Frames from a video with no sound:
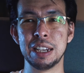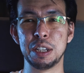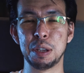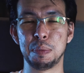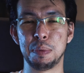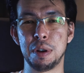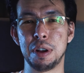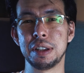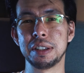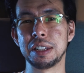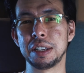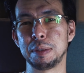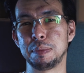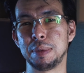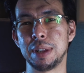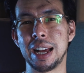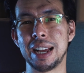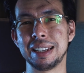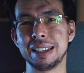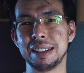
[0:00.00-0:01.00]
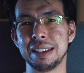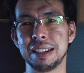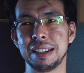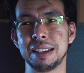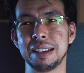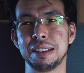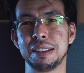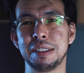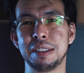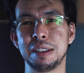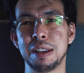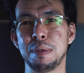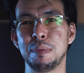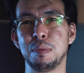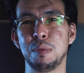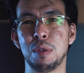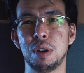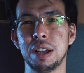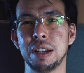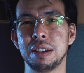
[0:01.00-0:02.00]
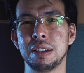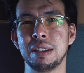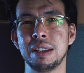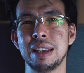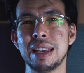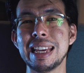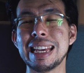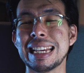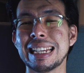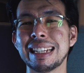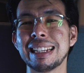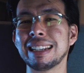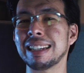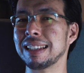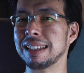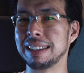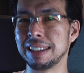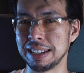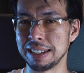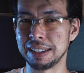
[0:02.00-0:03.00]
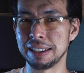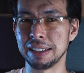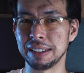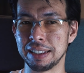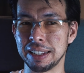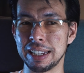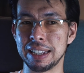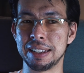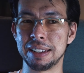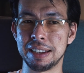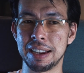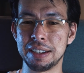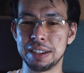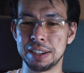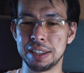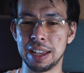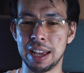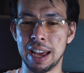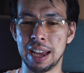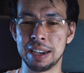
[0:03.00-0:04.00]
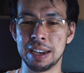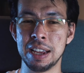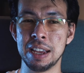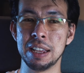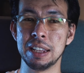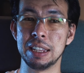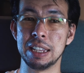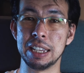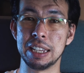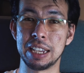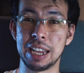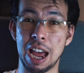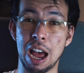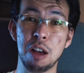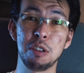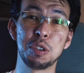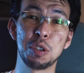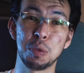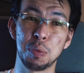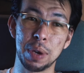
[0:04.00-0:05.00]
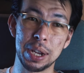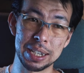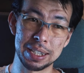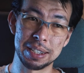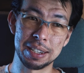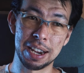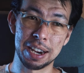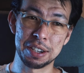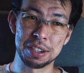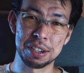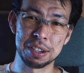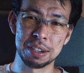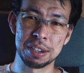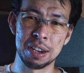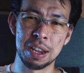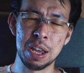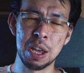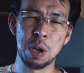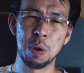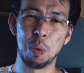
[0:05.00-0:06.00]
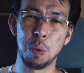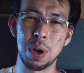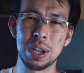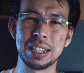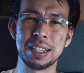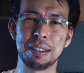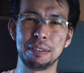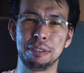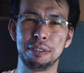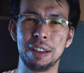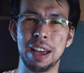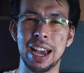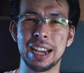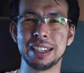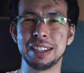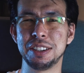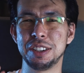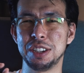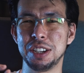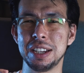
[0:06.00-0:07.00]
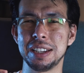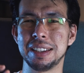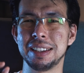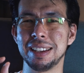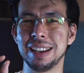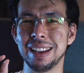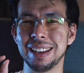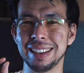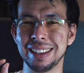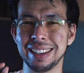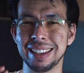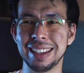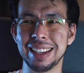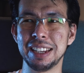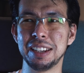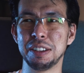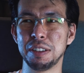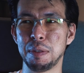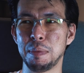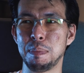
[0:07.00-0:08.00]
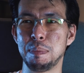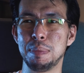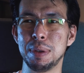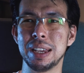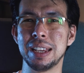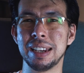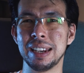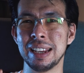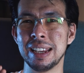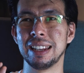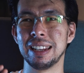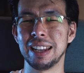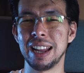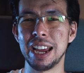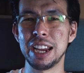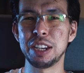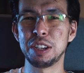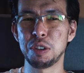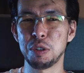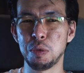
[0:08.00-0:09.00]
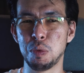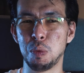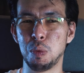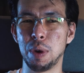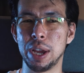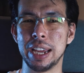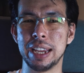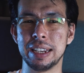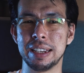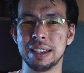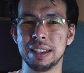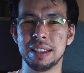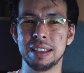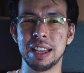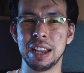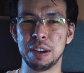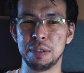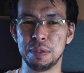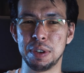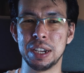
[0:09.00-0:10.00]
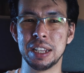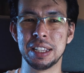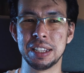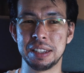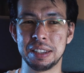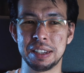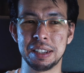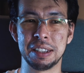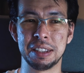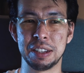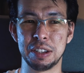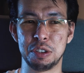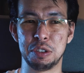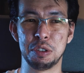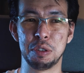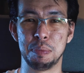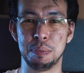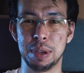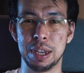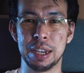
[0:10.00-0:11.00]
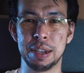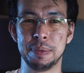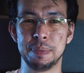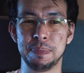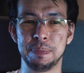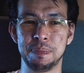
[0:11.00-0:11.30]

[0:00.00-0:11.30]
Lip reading: deposits plastic somewhat inconsistently, such that the counterweight section was in fact just a little bit lighter weight than it realistically should be.